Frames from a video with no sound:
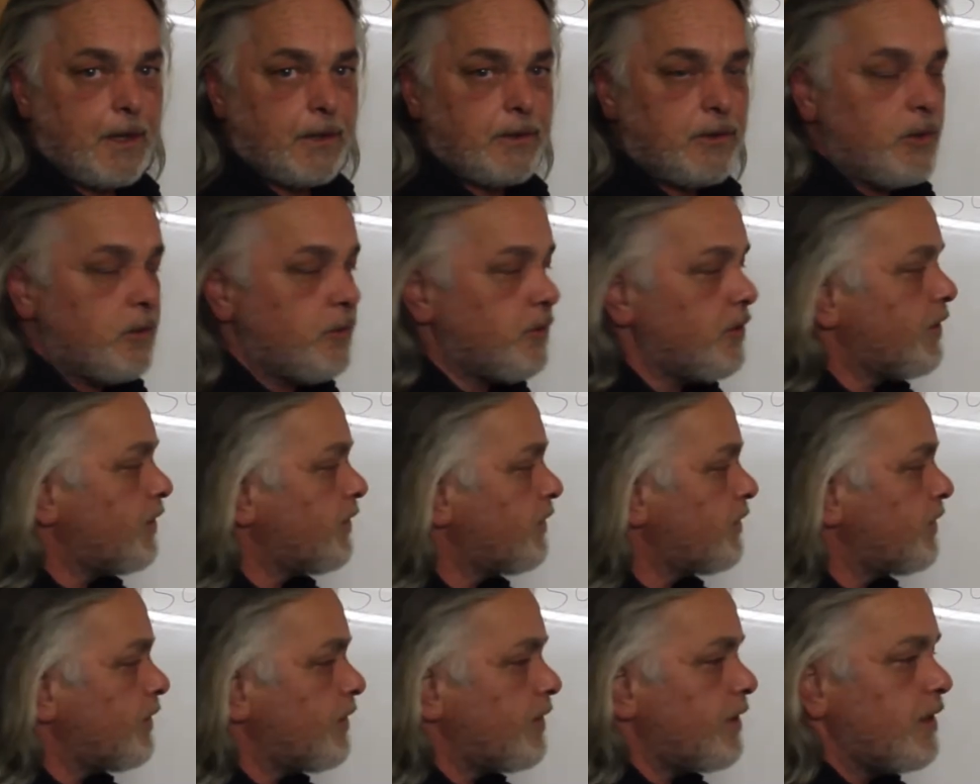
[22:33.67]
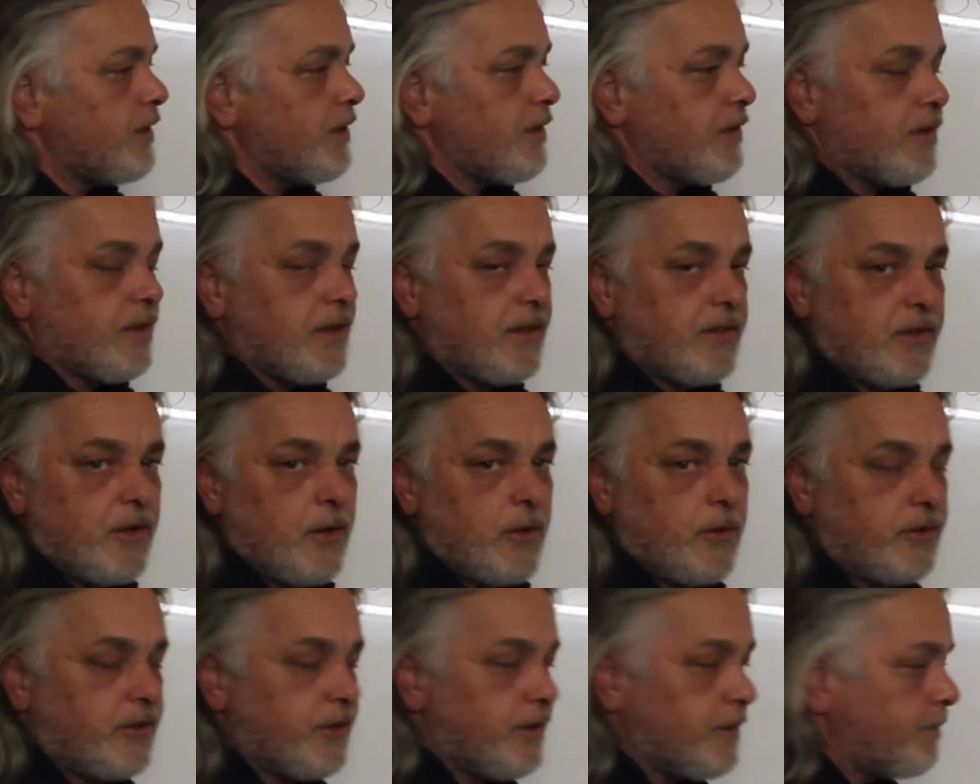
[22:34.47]
2/3 of the Earth is
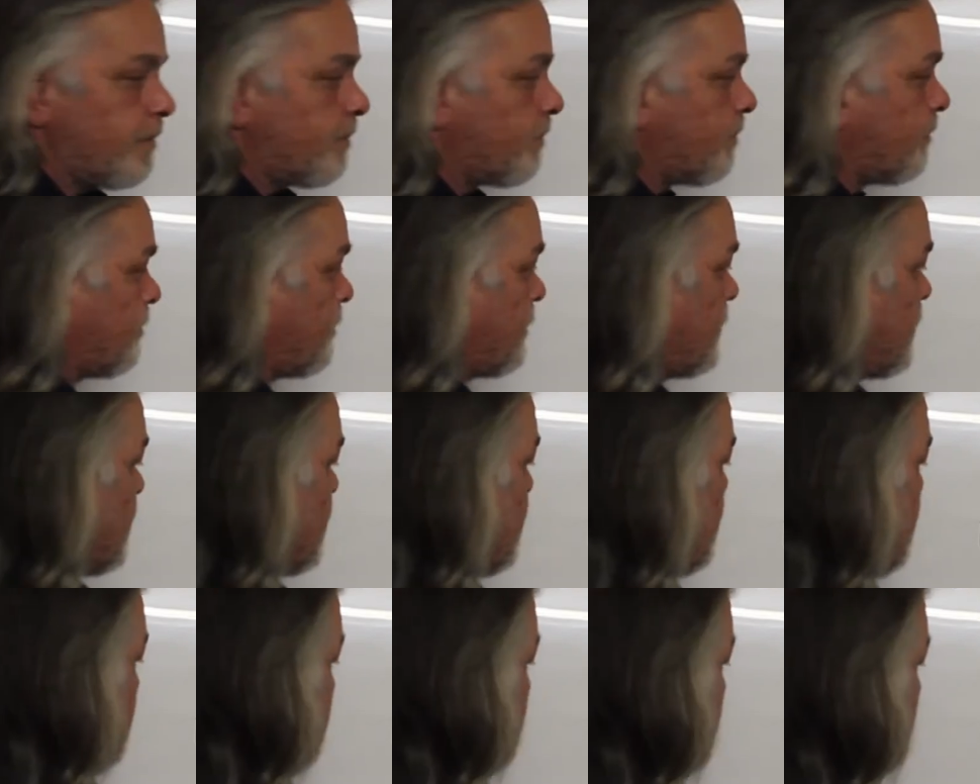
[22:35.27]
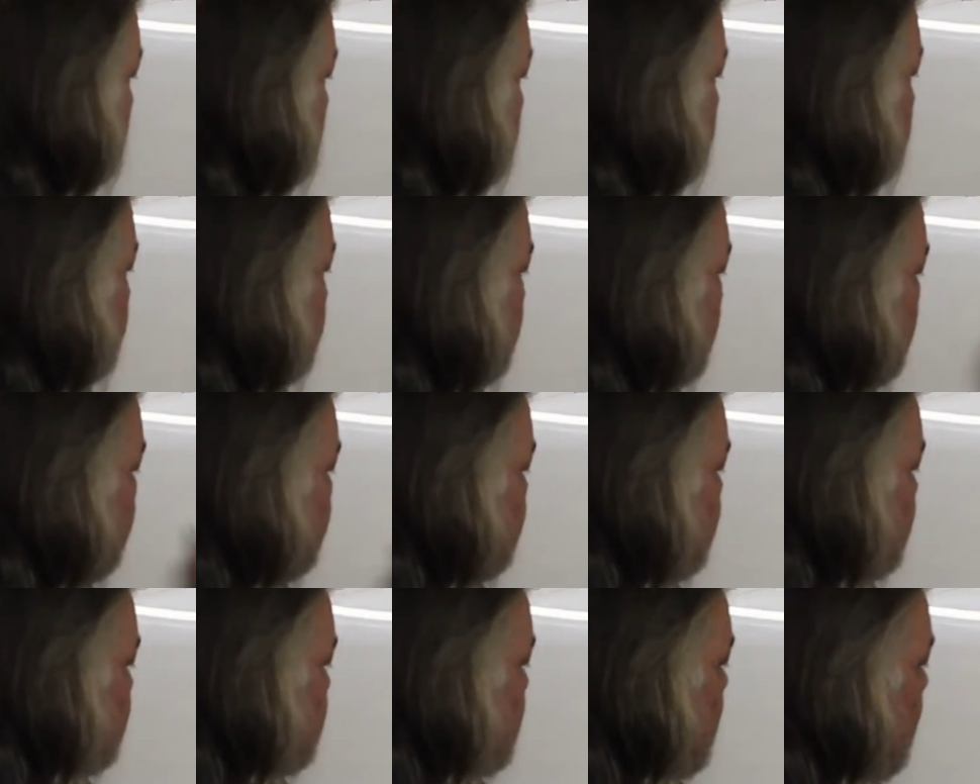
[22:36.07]
ocean.
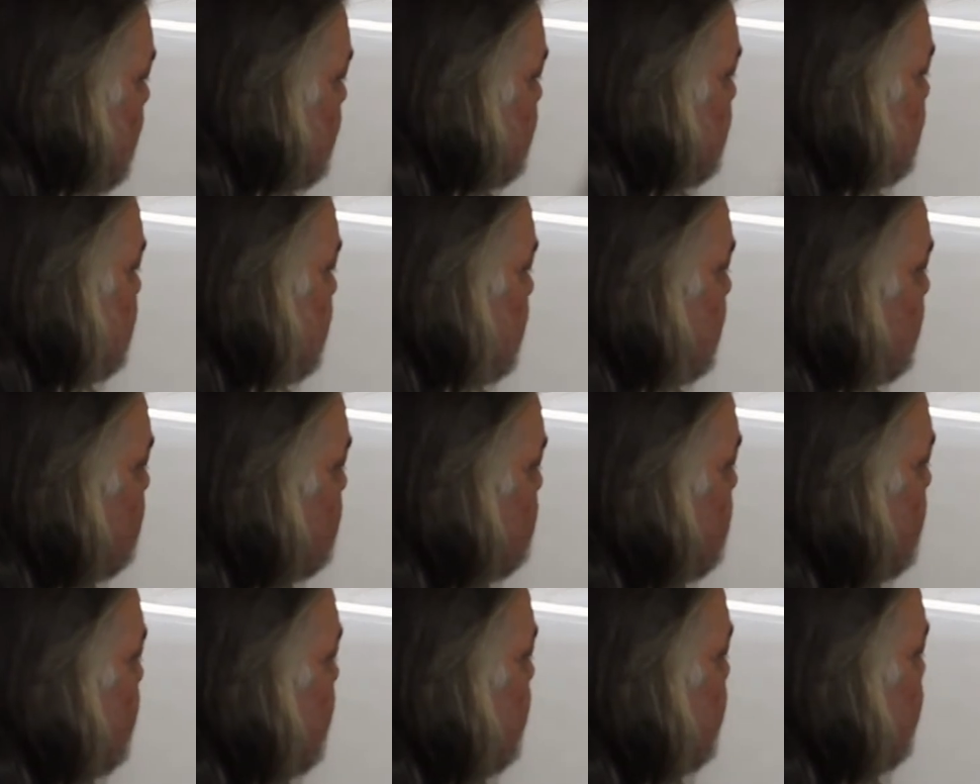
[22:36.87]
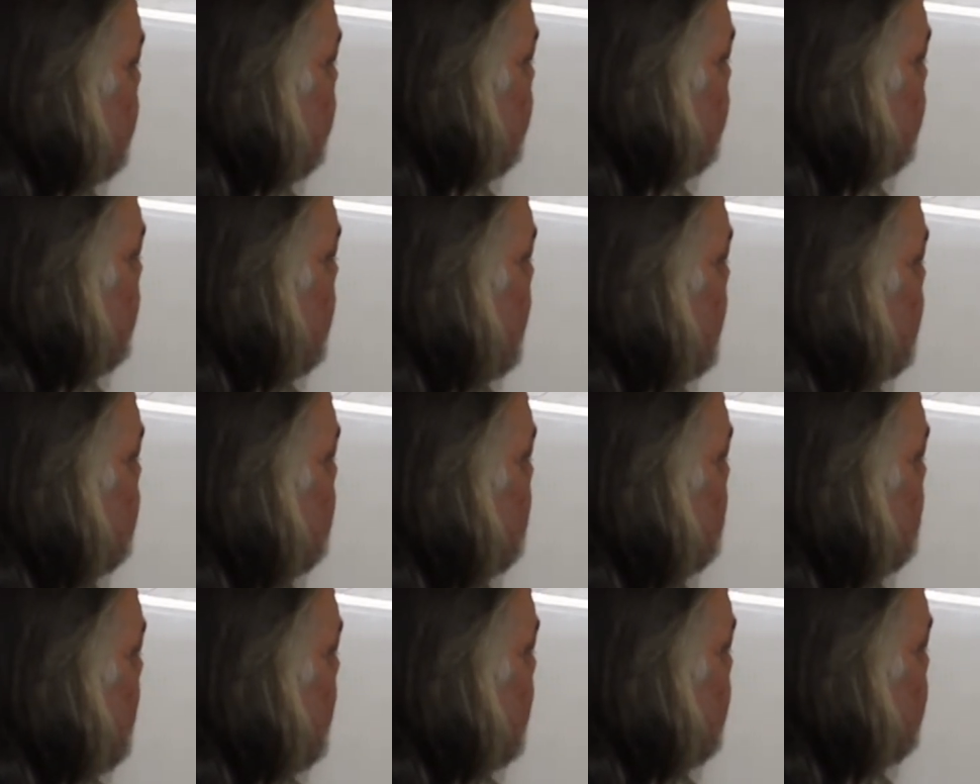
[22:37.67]
Because it's constantly spinning in that
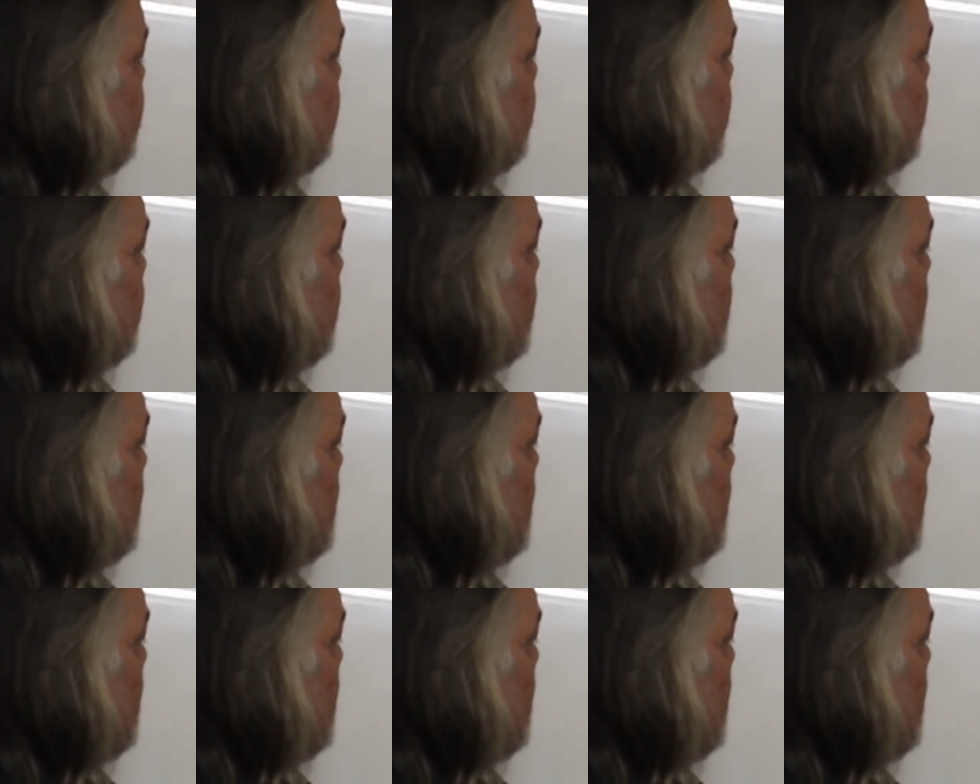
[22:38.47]
direction,